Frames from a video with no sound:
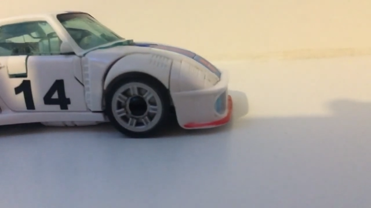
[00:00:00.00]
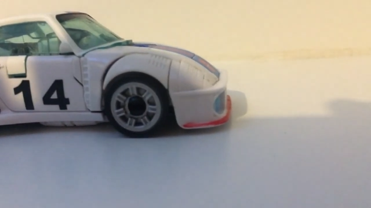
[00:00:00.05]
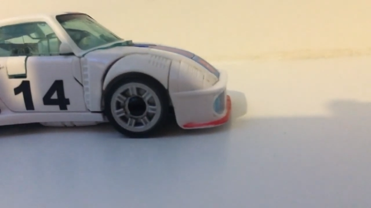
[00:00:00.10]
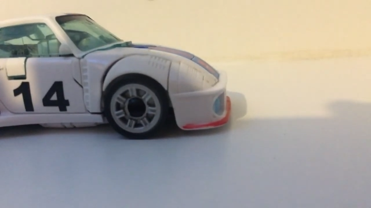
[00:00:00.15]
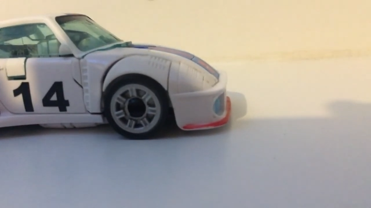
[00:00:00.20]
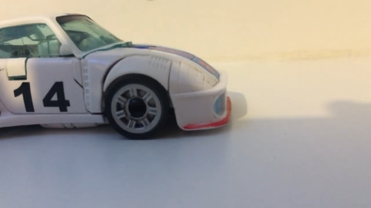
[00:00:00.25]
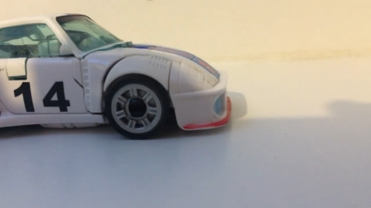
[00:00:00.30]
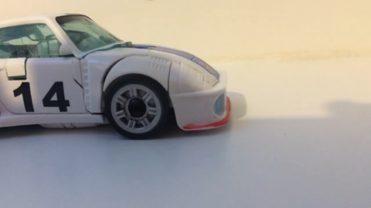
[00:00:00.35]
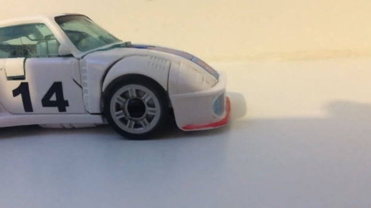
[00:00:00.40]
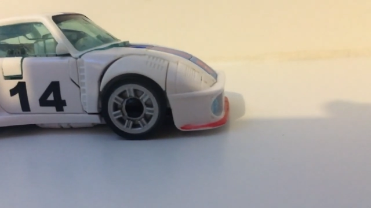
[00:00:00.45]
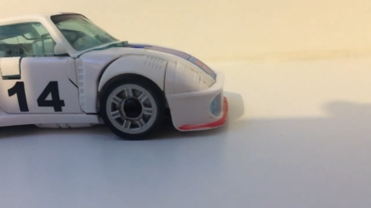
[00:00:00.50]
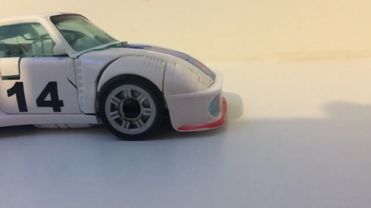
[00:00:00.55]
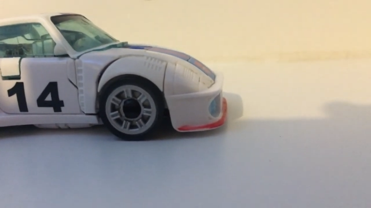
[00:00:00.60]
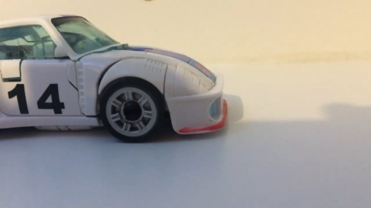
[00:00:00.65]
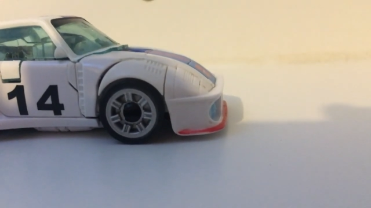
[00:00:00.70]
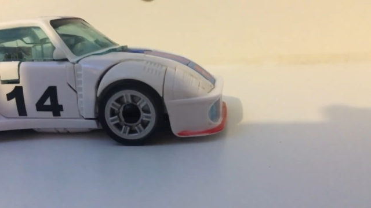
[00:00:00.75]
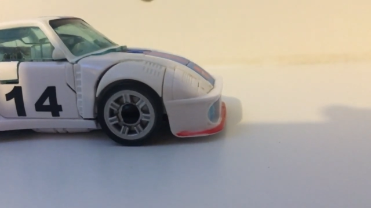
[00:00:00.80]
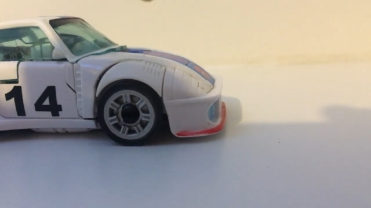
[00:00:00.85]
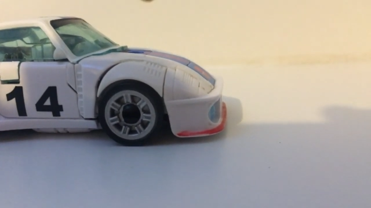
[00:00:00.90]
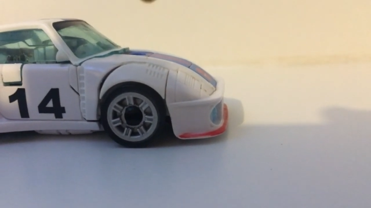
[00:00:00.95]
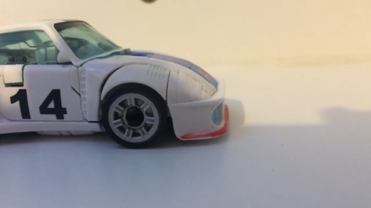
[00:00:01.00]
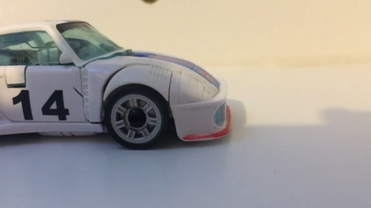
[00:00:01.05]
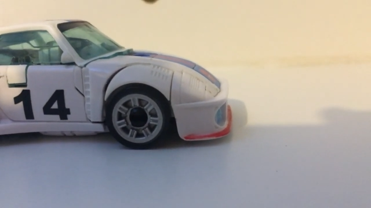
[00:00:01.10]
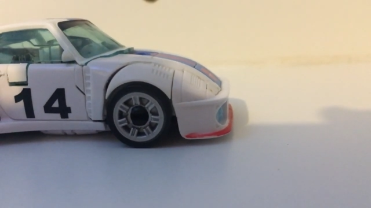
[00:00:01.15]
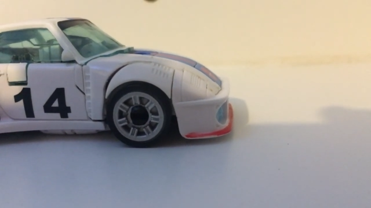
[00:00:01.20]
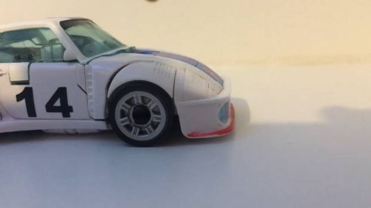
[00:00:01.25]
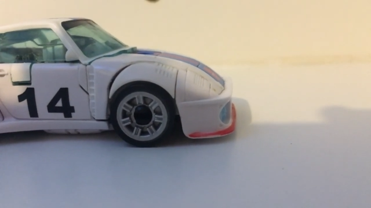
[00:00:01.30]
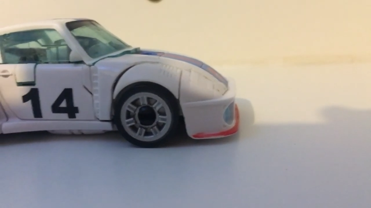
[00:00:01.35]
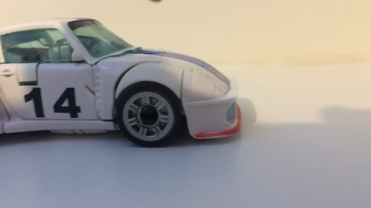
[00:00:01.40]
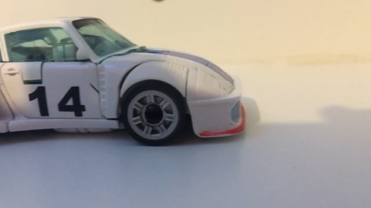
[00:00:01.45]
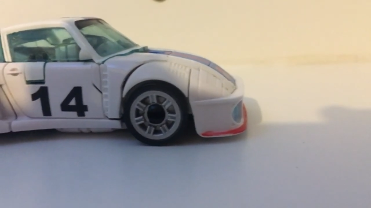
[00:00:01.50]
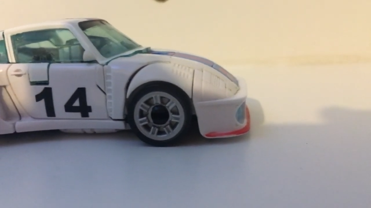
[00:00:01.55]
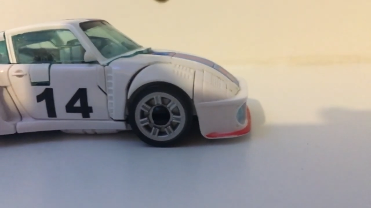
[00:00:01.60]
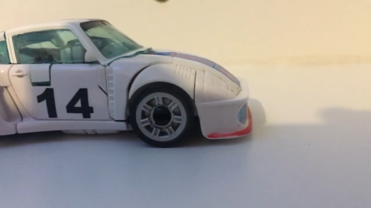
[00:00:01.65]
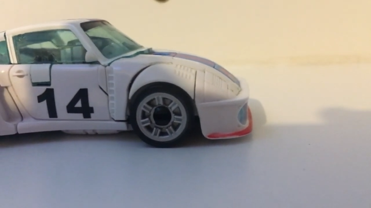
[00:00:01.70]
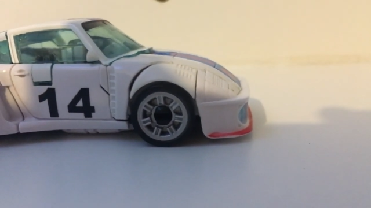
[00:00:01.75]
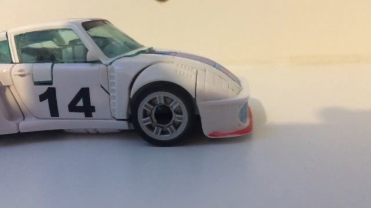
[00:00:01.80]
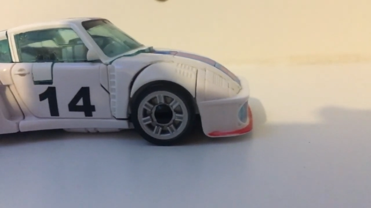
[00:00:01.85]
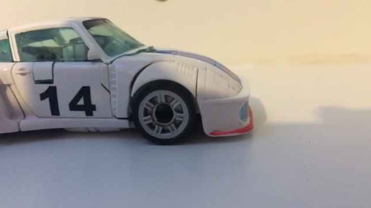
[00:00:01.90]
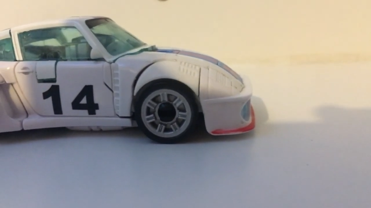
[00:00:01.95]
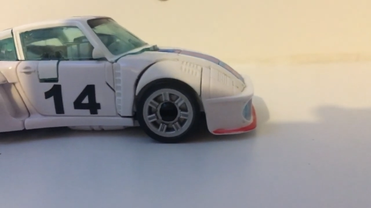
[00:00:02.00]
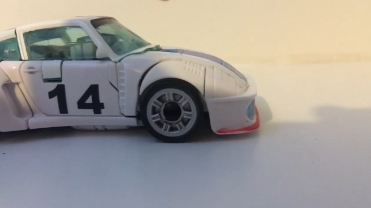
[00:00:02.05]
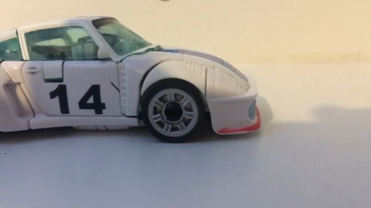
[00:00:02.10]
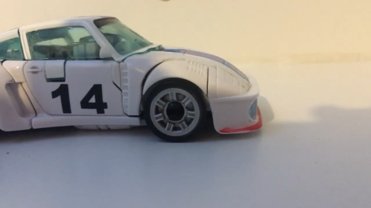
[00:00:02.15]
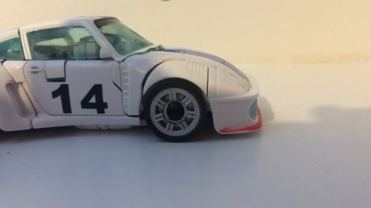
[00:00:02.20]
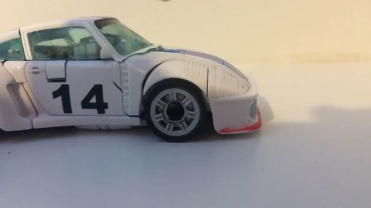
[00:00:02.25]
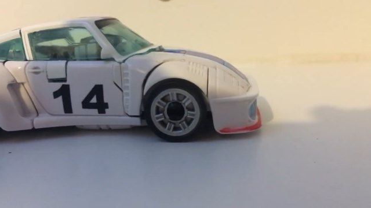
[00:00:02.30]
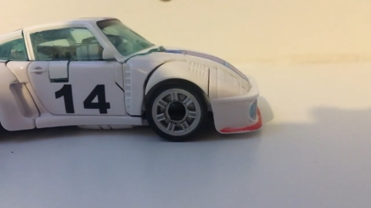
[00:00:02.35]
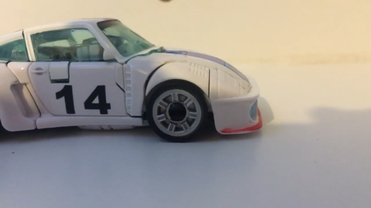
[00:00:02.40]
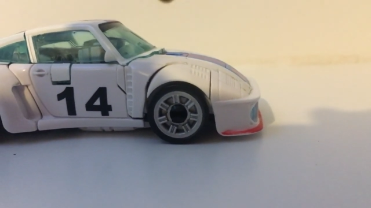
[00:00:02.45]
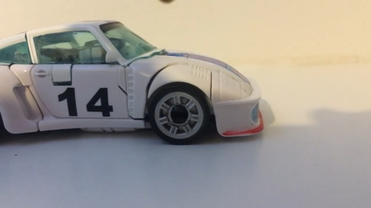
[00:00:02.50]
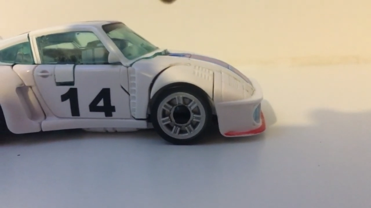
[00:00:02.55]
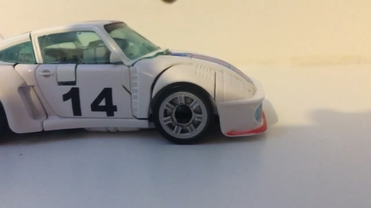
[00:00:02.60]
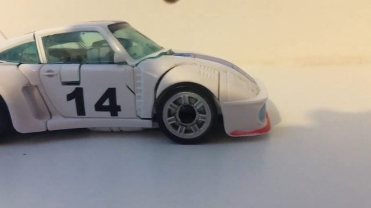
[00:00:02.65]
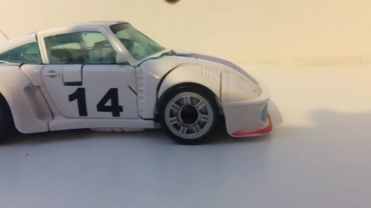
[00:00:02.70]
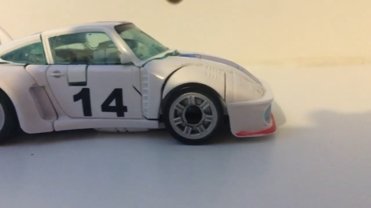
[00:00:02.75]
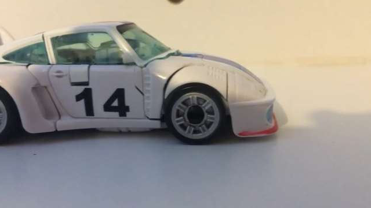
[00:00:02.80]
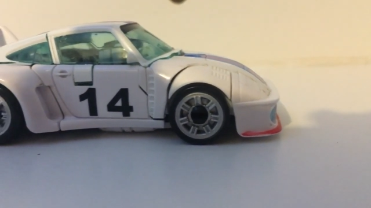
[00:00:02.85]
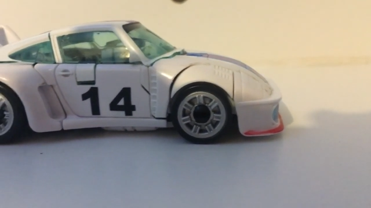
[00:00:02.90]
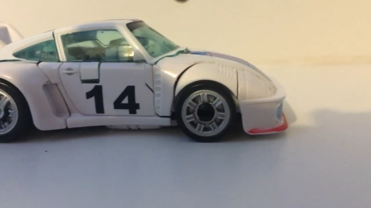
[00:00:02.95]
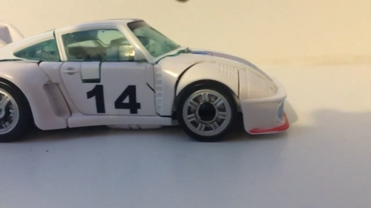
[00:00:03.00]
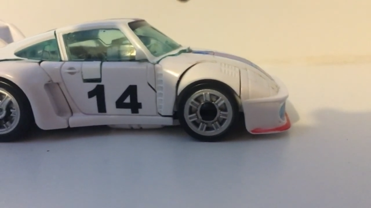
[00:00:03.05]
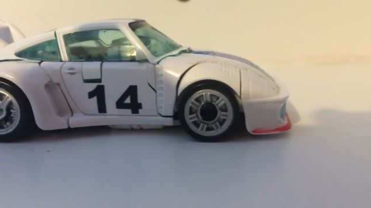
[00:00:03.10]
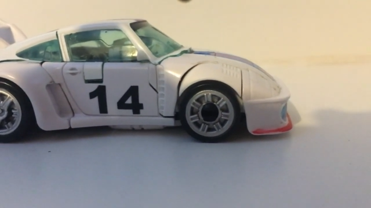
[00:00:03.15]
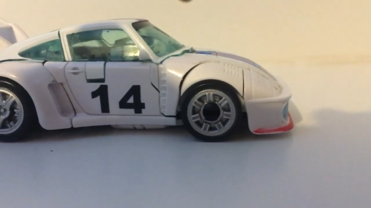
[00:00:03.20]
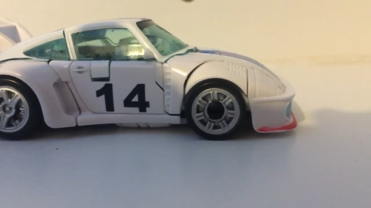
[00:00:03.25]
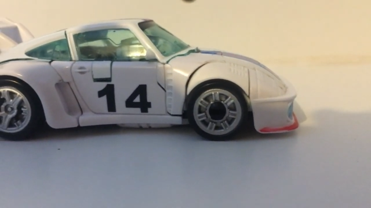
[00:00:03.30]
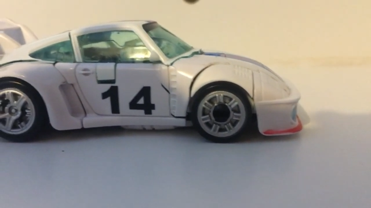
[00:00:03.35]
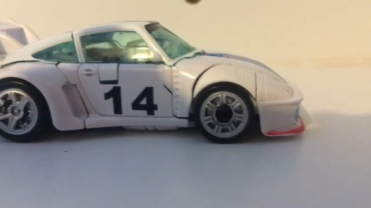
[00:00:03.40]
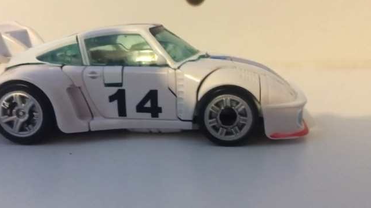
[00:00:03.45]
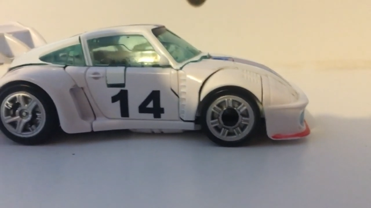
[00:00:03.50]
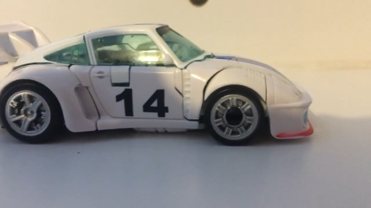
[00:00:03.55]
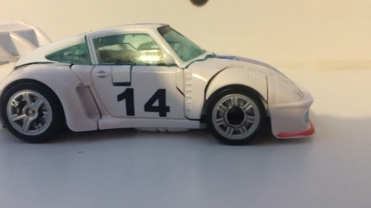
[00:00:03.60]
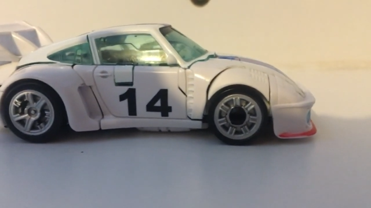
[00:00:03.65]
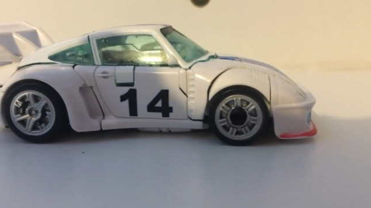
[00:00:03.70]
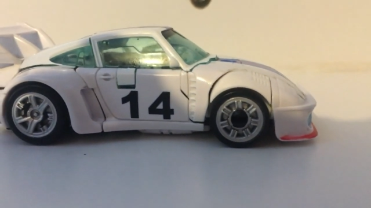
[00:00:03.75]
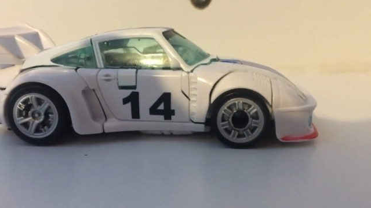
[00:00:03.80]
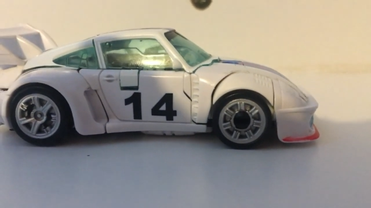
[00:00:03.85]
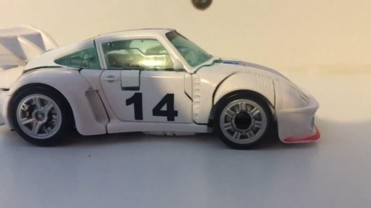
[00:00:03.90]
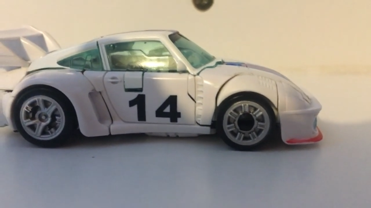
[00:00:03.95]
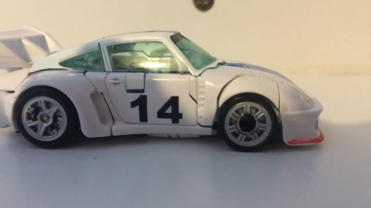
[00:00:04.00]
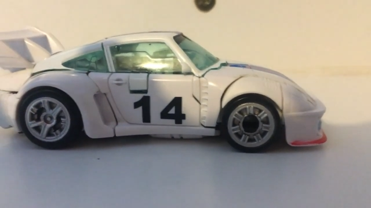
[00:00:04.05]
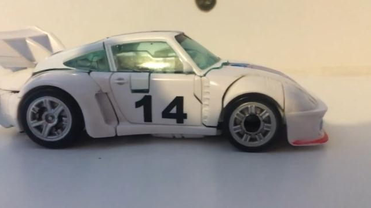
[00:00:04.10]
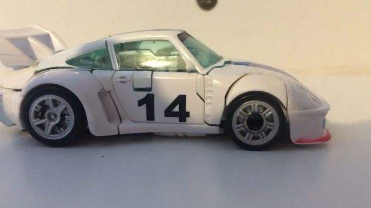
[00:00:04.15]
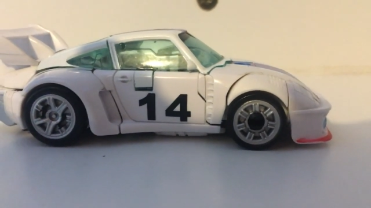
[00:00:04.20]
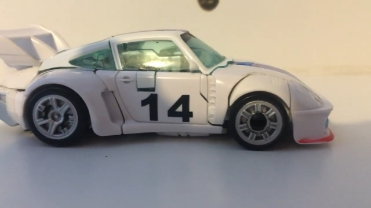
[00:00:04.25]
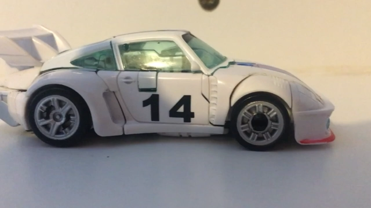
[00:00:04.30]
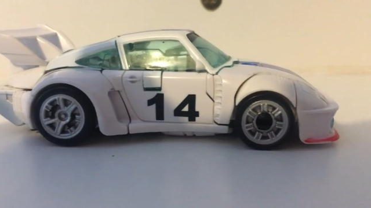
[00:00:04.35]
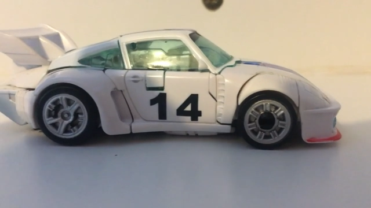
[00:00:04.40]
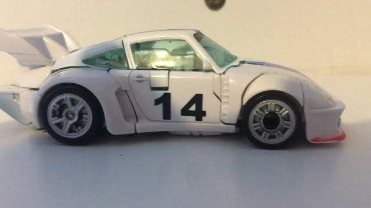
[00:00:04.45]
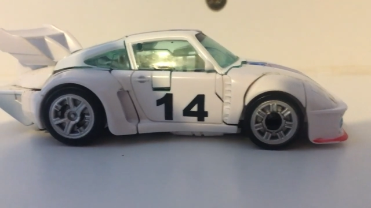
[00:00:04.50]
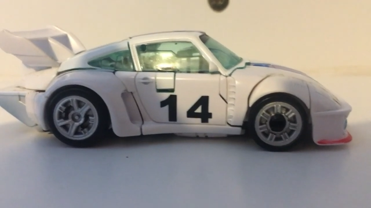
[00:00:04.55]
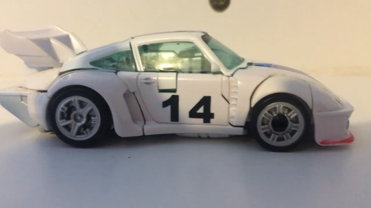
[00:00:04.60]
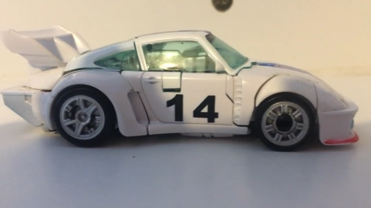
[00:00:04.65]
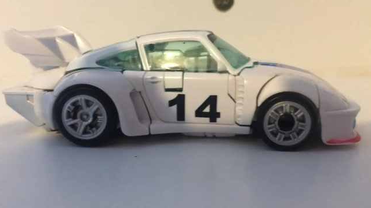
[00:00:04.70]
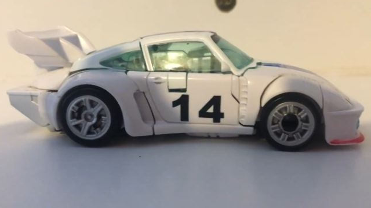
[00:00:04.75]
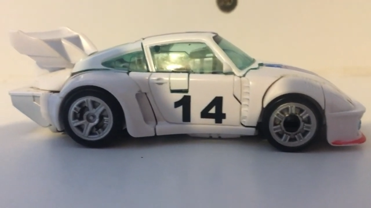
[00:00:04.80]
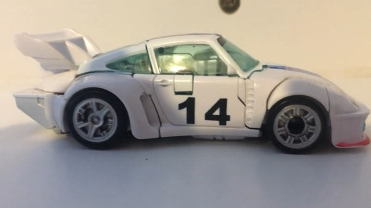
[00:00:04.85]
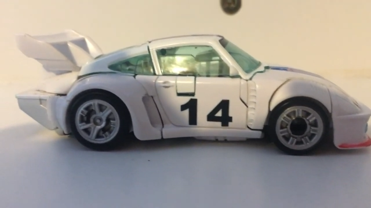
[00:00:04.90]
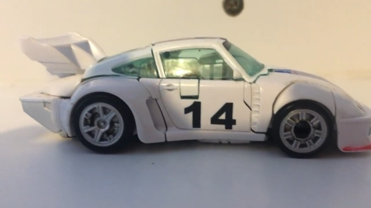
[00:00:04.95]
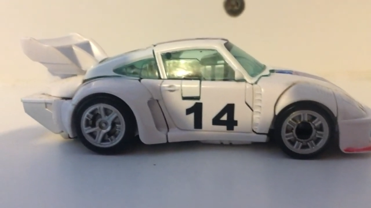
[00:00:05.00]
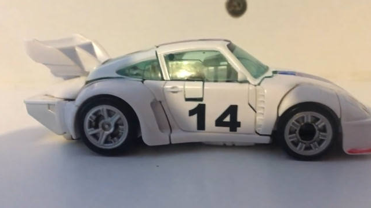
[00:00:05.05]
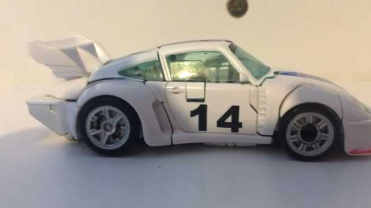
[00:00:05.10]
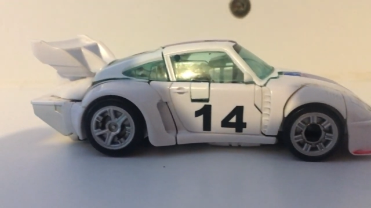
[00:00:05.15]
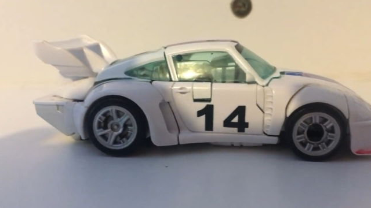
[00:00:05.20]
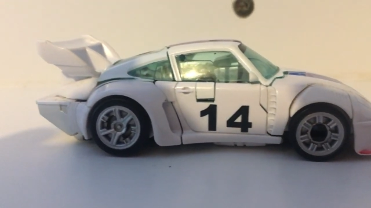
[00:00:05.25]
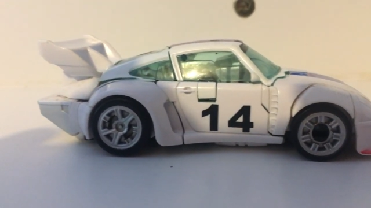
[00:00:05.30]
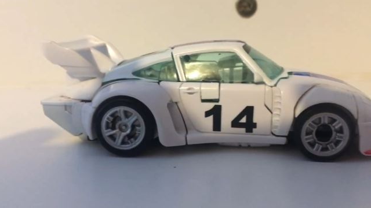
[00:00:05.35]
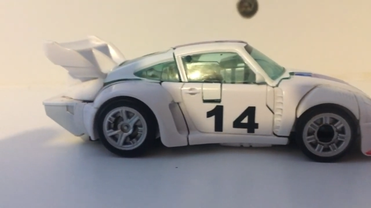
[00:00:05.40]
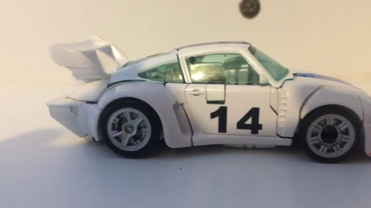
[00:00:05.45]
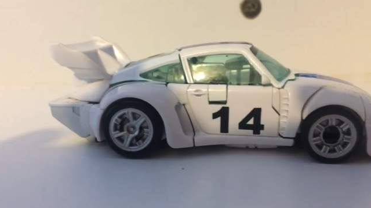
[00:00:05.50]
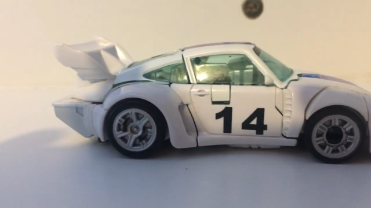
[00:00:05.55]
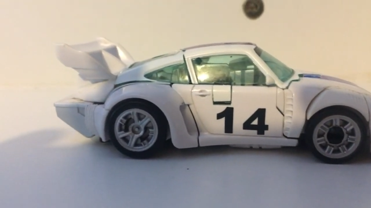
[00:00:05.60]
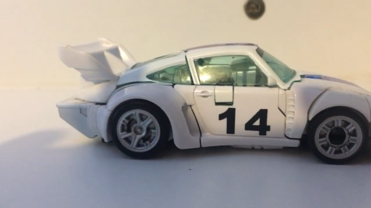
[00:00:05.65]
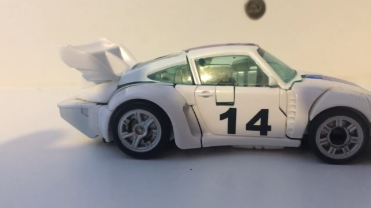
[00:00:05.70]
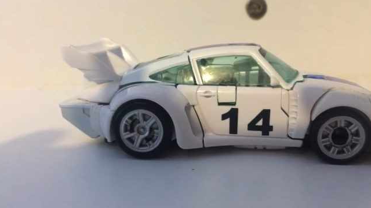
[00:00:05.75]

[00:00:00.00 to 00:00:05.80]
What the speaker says: No face is visible, so there are no lips to read.